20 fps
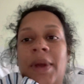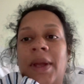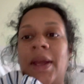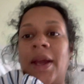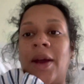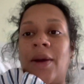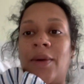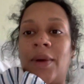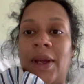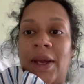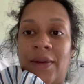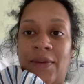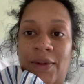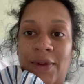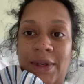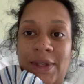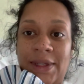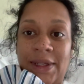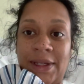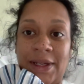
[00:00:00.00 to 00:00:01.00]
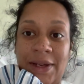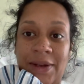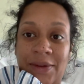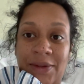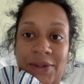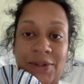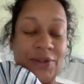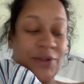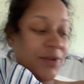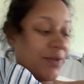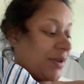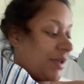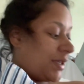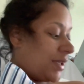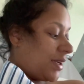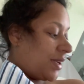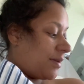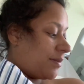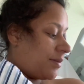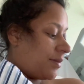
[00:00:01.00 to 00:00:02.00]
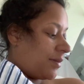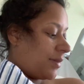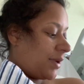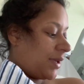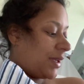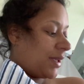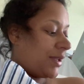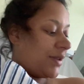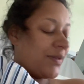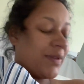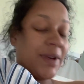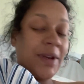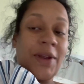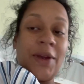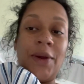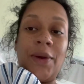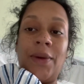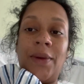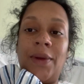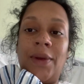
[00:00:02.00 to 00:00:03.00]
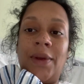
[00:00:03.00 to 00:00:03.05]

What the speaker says: yeah, I will give you a sit down story time in this video.